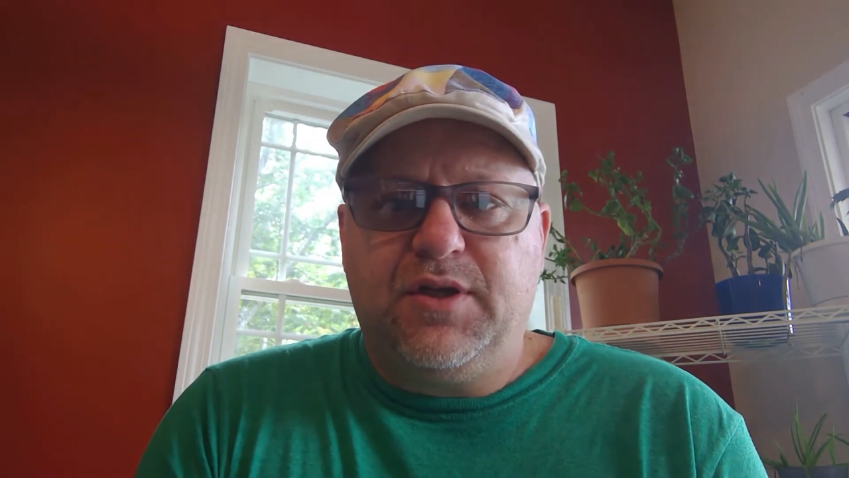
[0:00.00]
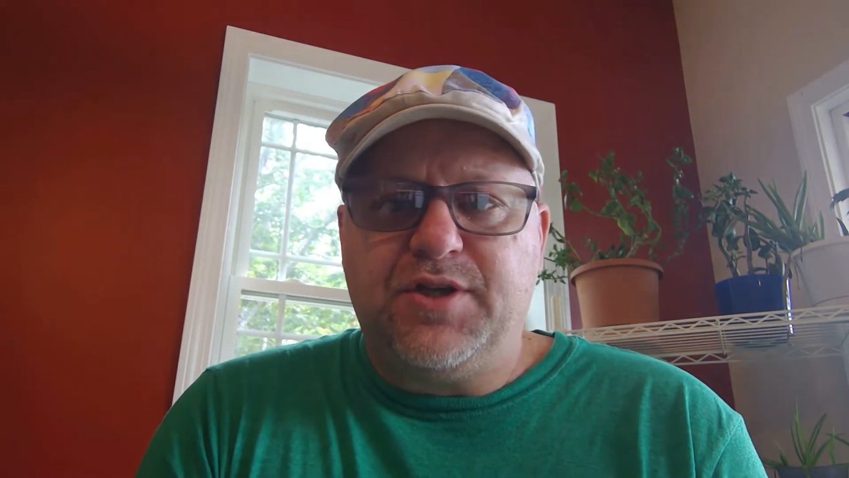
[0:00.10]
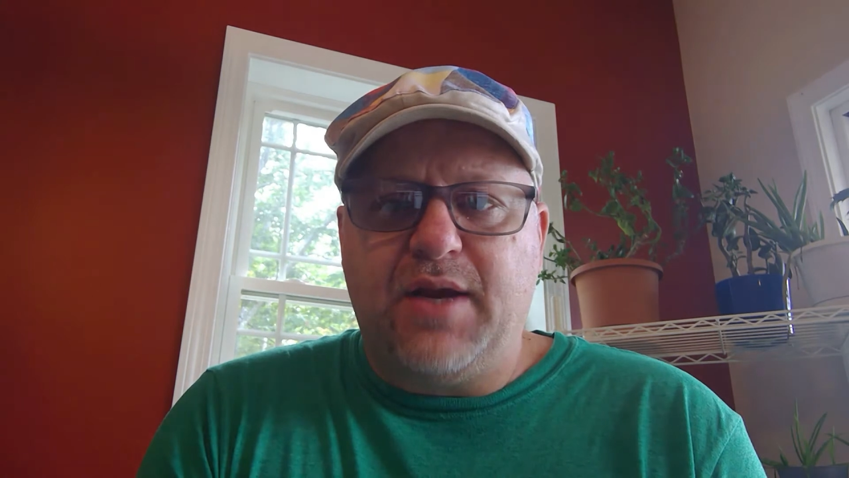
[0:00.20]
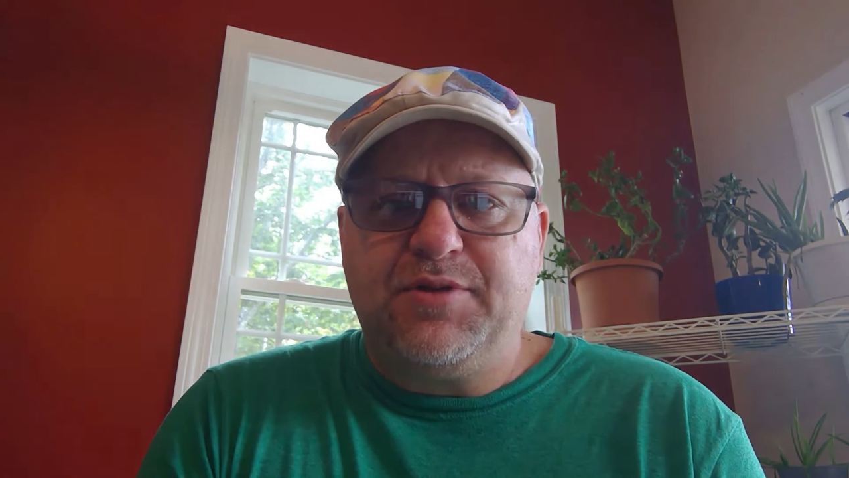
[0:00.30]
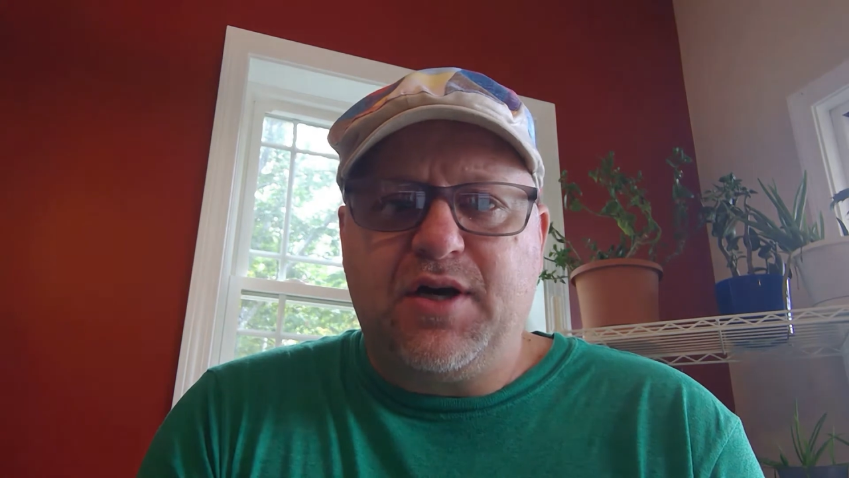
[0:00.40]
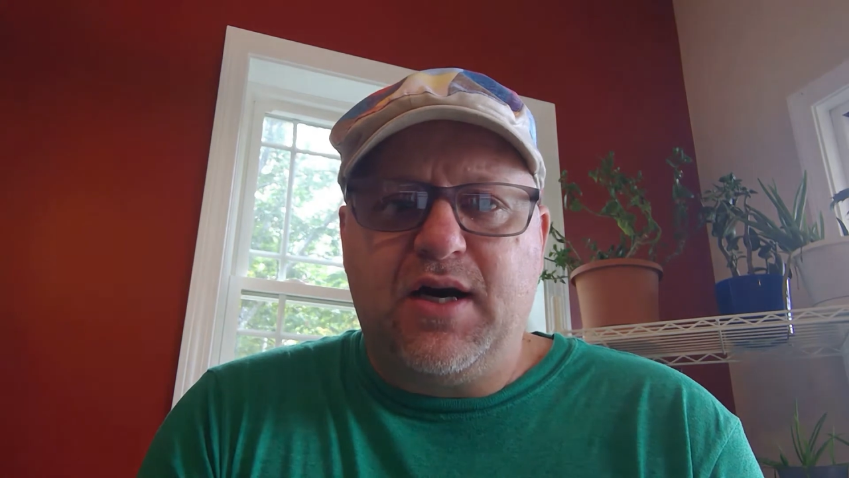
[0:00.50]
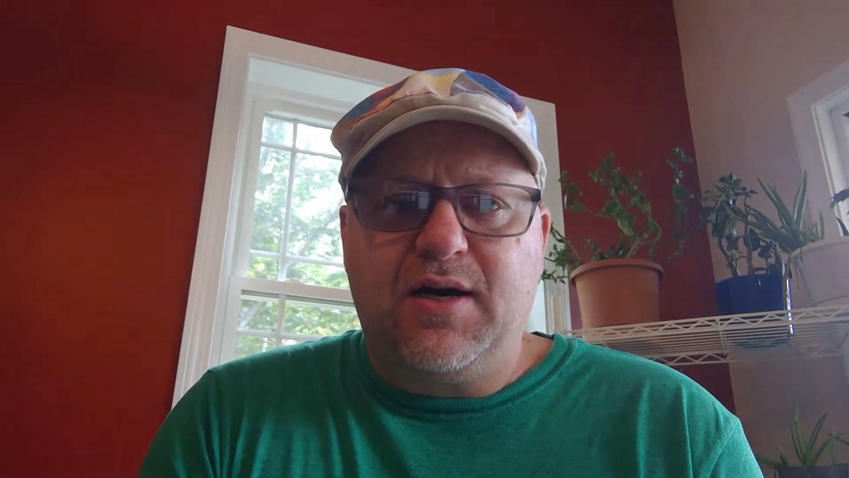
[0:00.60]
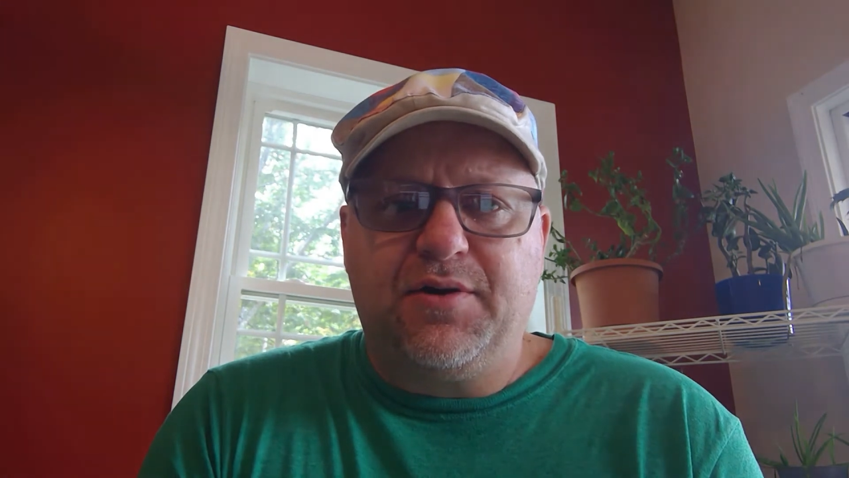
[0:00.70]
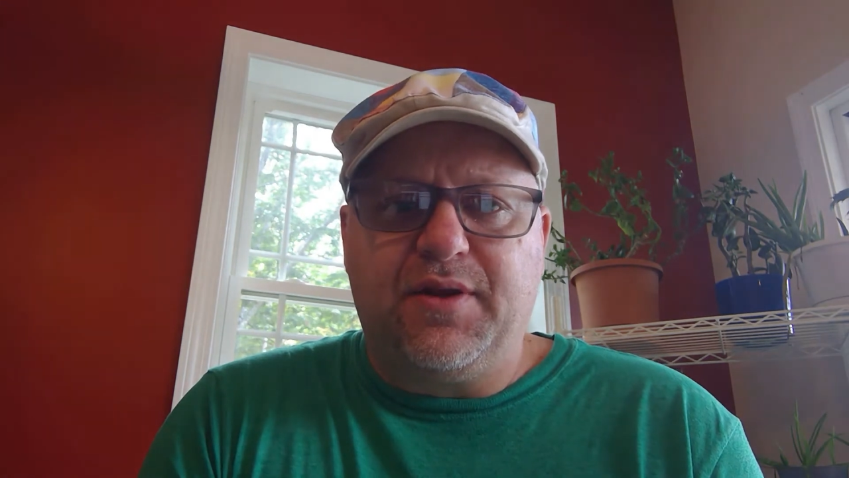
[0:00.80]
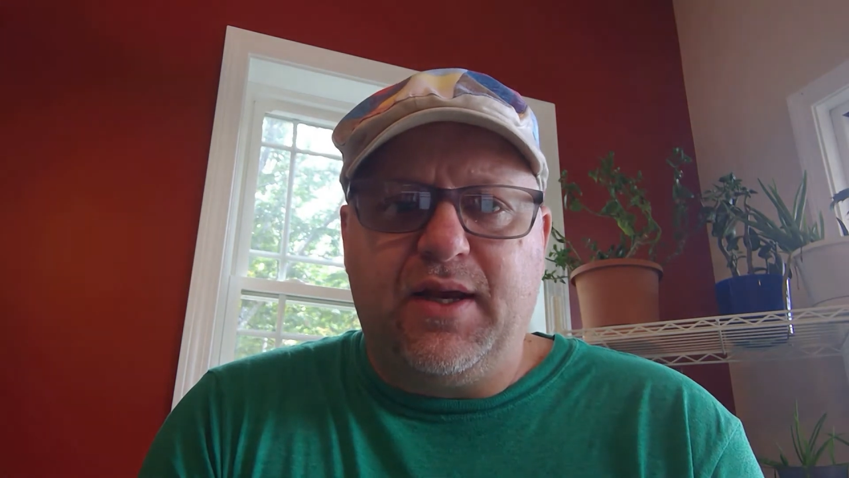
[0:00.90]
James
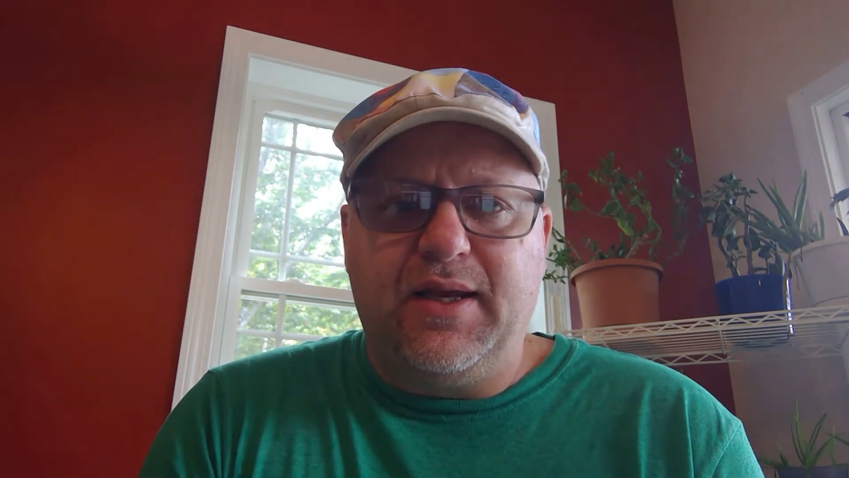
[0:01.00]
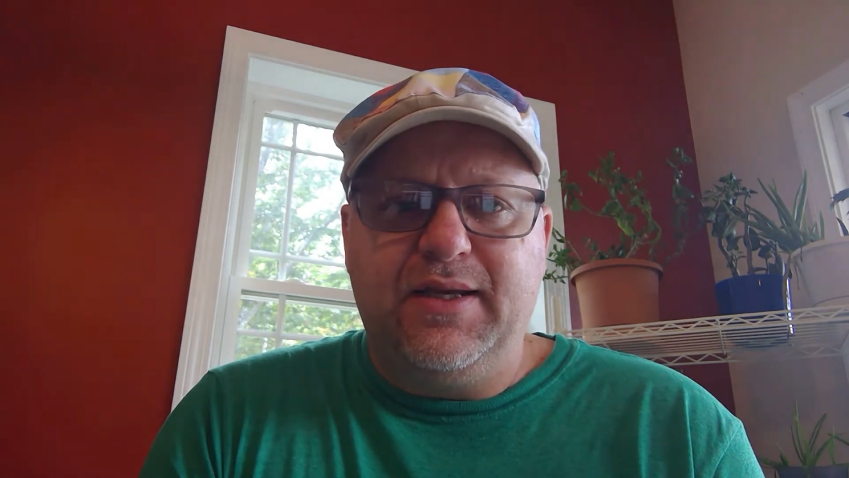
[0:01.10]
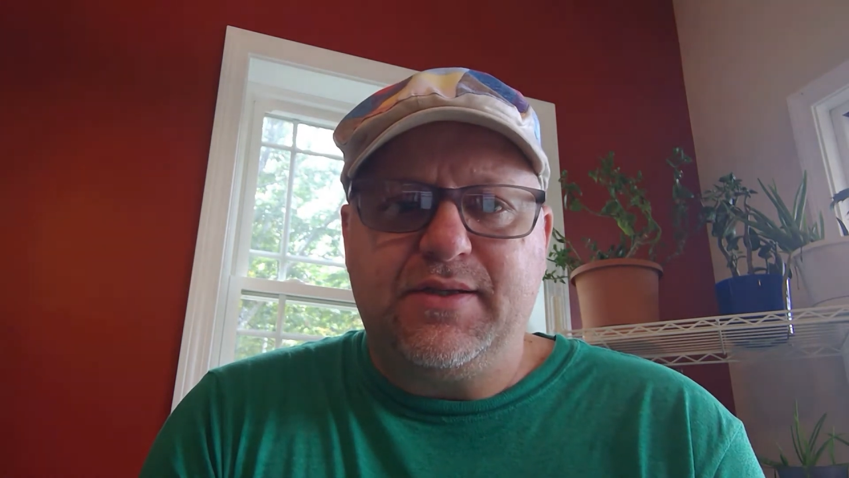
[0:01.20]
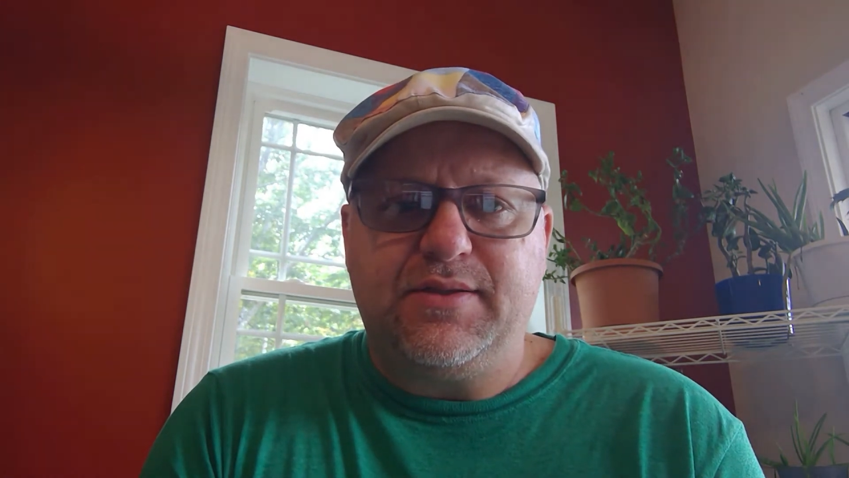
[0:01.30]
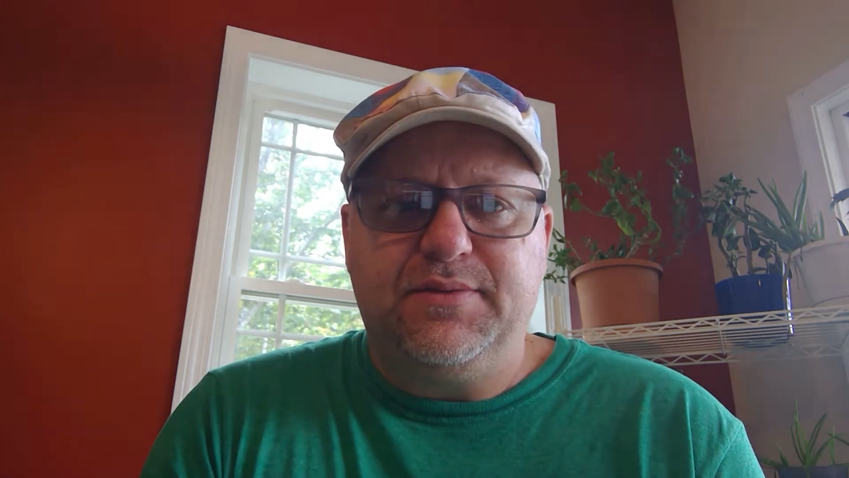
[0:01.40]
Conner thing, he